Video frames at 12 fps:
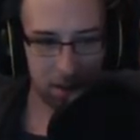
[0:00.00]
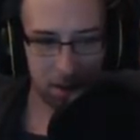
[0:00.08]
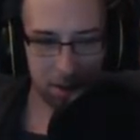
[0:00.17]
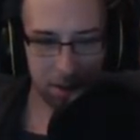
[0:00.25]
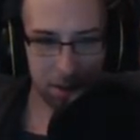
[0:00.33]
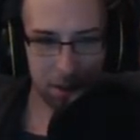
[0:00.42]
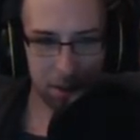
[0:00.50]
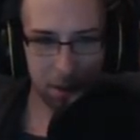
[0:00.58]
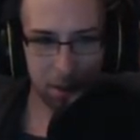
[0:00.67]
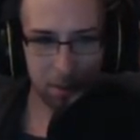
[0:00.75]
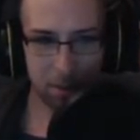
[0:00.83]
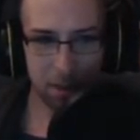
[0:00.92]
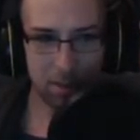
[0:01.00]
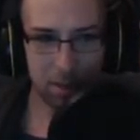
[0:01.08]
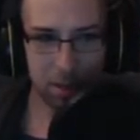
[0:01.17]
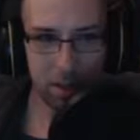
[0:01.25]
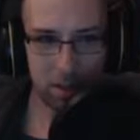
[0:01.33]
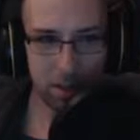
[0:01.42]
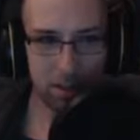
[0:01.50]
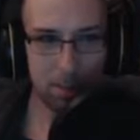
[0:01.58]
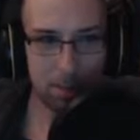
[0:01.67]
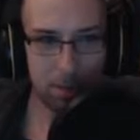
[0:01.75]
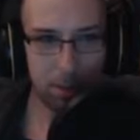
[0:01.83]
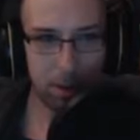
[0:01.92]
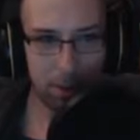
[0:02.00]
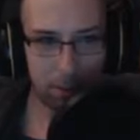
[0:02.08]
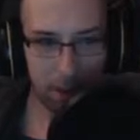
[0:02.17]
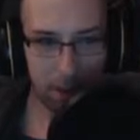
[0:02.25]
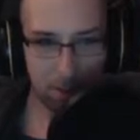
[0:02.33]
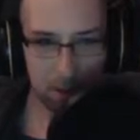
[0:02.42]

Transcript: I think that'll be basically this episode. I want to wrap